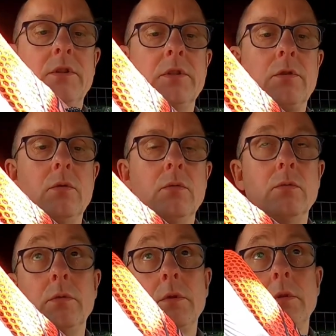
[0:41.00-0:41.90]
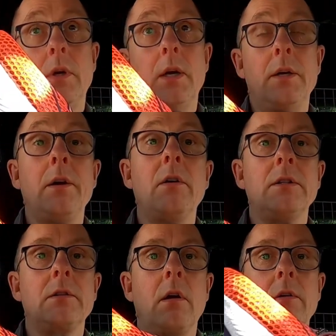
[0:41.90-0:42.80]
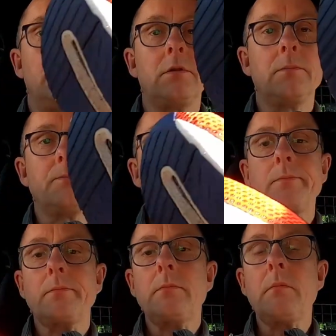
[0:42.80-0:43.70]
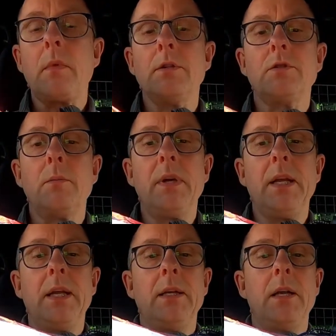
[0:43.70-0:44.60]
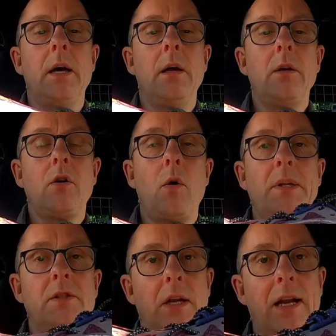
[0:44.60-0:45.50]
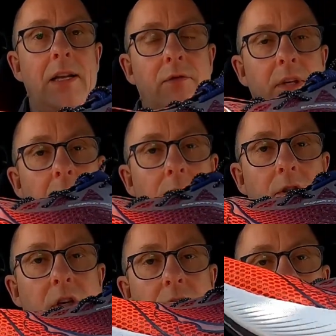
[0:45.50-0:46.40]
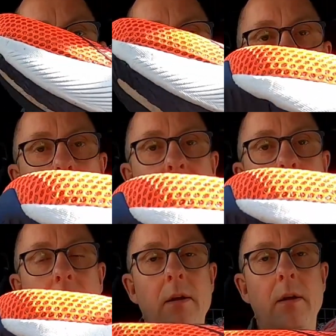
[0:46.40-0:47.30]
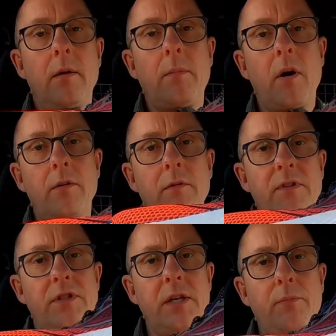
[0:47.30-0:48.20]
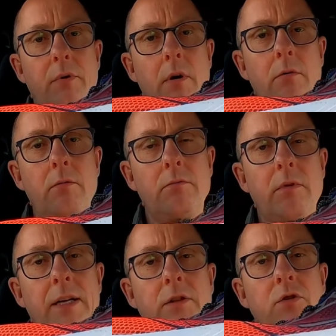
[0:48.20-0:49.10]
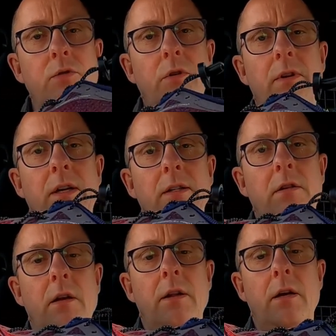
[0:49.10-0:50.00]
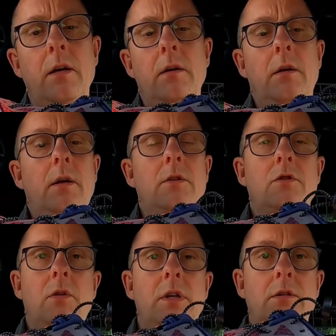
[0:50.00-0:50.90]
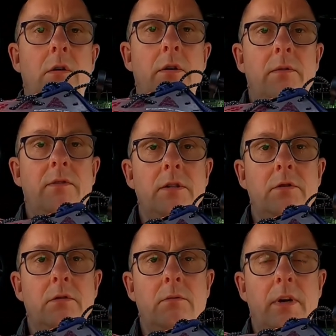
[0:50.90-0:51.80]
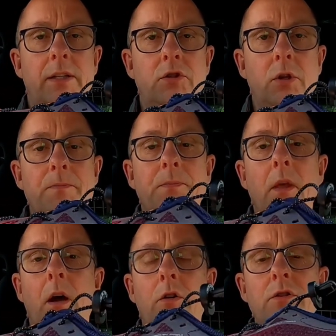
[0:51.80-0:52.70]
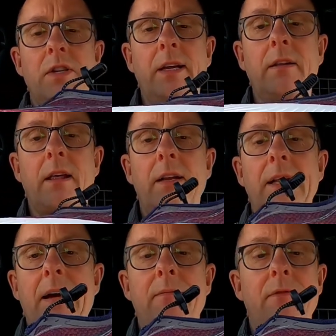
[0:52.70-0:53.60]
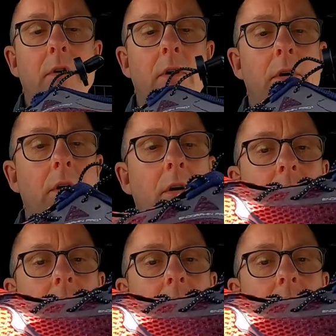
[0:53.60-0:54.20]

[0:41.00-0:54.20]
which is called Lite. Somebody in comments on the last video suggested it might be part of the Visi Pro range, which I think is like the Saucony's high vis range. I couldn't see any of that in the advert, and I